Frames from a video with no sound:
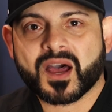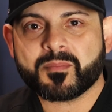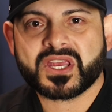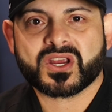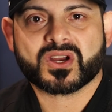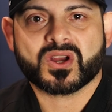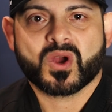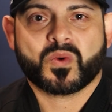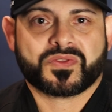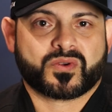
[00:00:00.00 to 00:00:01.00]
come here
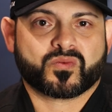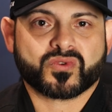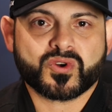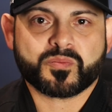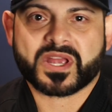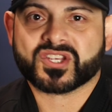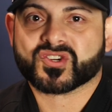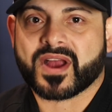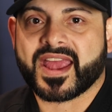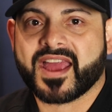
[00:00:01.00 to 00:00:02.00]
with the group and
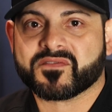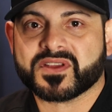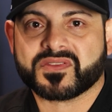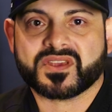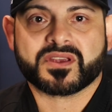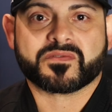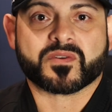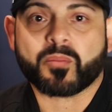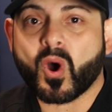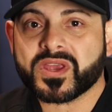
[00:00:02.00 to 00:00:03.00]
try everything
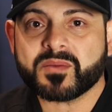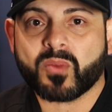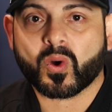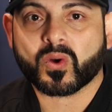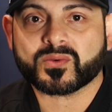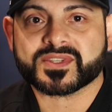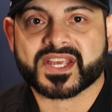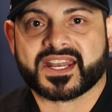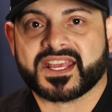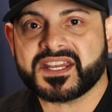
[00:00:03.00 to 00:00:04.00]
from poke
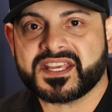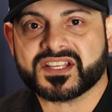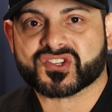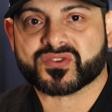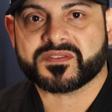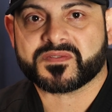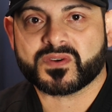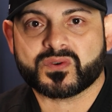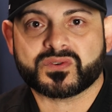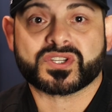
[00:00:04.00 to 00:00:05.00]
bowls and Indian street
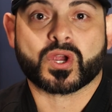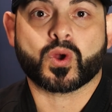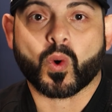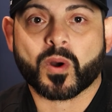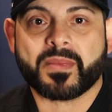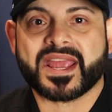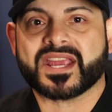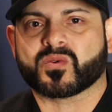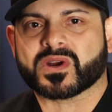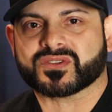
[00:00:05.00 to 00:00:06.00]
food to
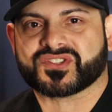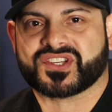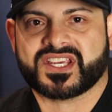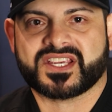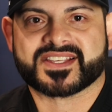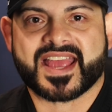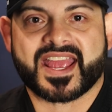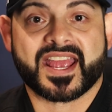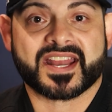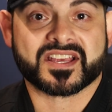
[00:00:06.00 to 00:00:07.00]
gourmet grilled cheese
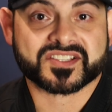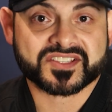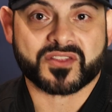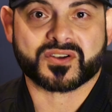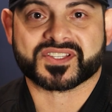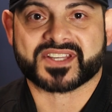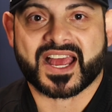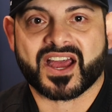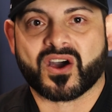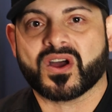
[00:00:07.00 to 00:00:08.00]
and Southern
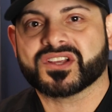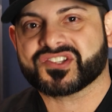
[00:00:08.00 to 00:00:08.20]
style